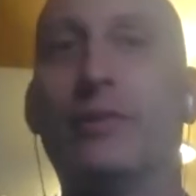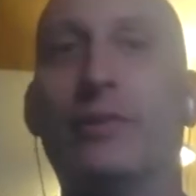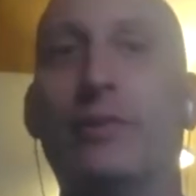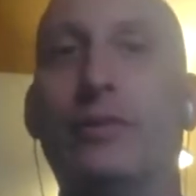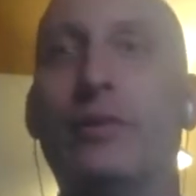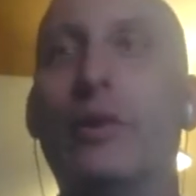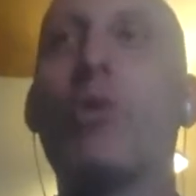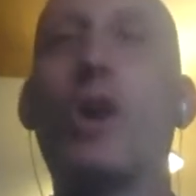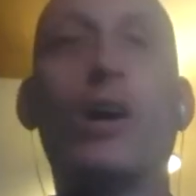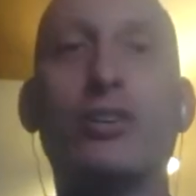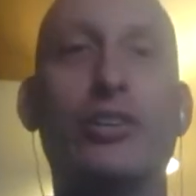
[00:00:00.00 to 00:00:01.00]
no
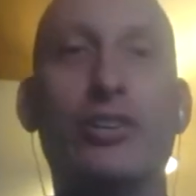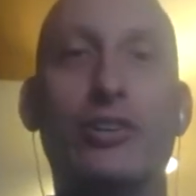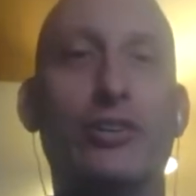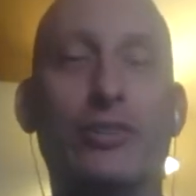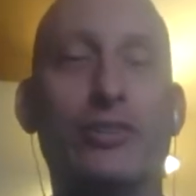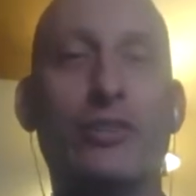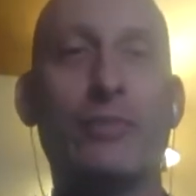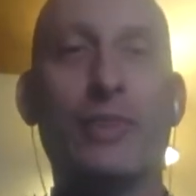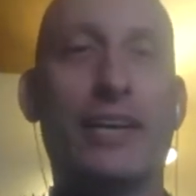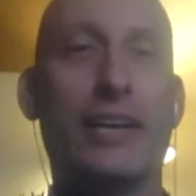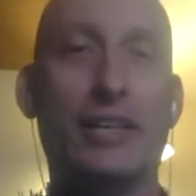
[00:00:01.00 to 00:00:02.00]
longer
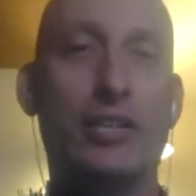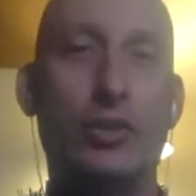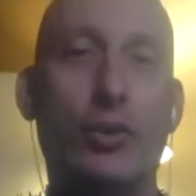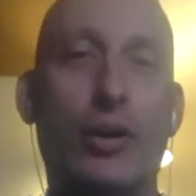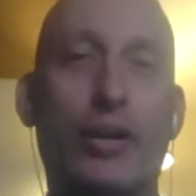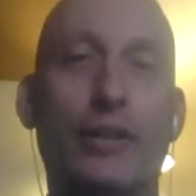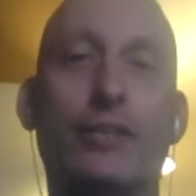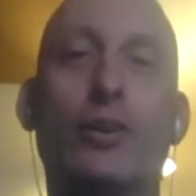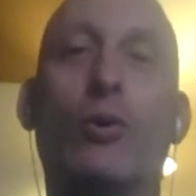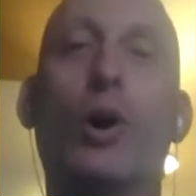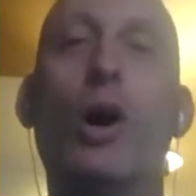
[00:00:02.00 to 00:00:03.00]
something I enjoyed.
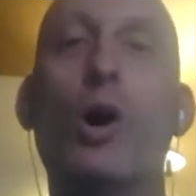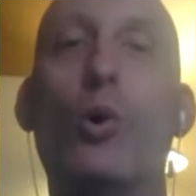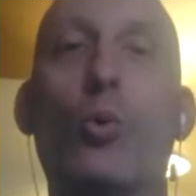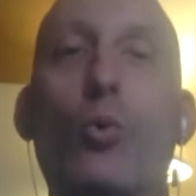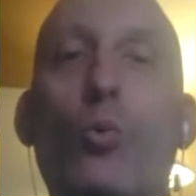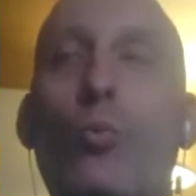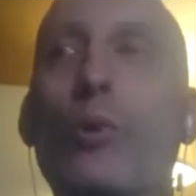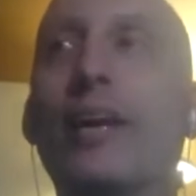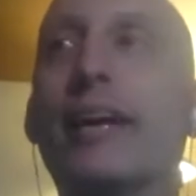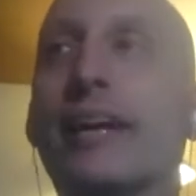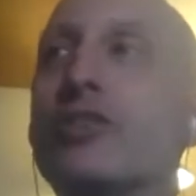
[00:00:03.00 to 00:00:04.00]
So
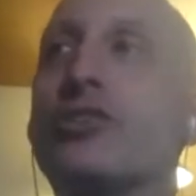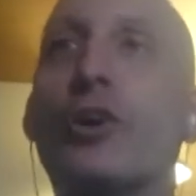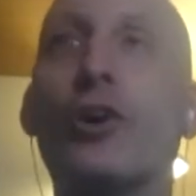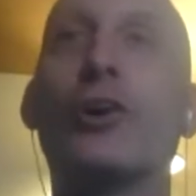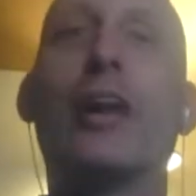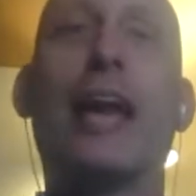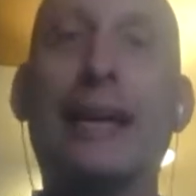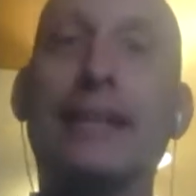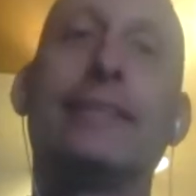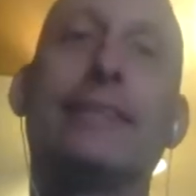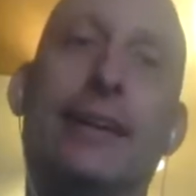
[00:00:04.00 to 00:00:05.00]
we can turn
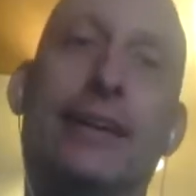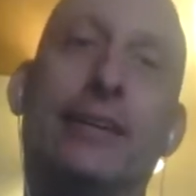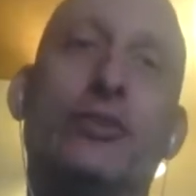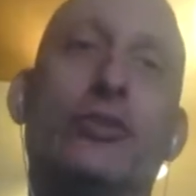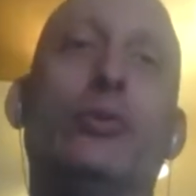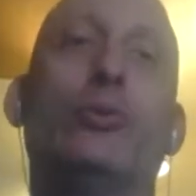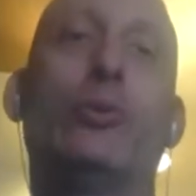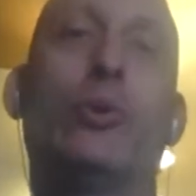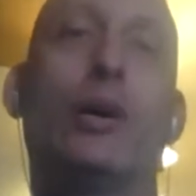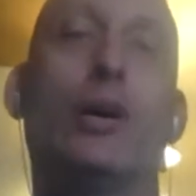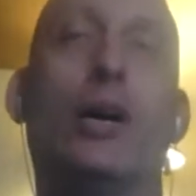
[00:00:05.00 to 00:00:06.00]
anything
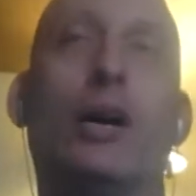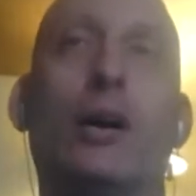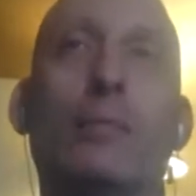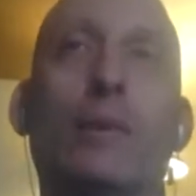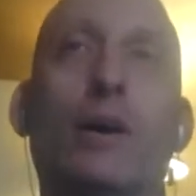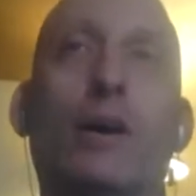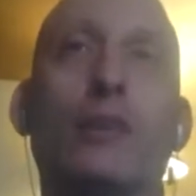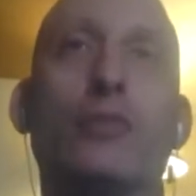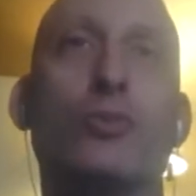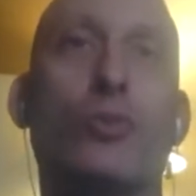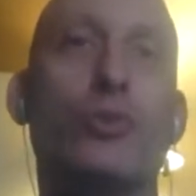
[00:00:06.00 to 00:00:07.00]
into a
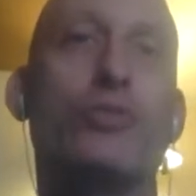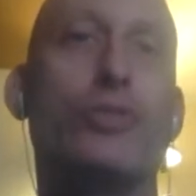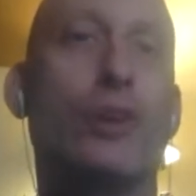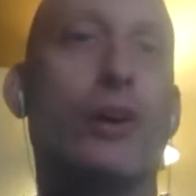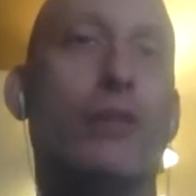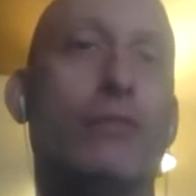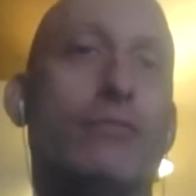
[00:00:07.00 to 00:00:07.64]
source of